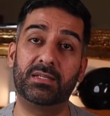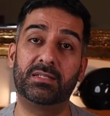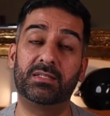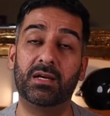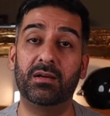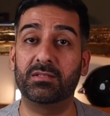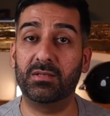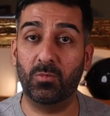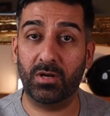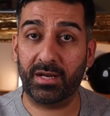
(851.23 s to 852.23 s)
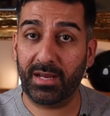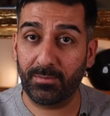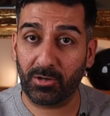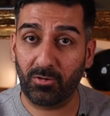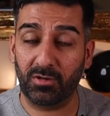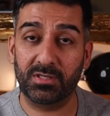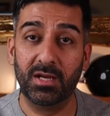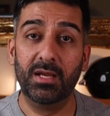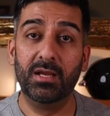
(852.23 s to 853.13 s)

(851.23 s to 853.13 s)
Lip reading: is someone I came across.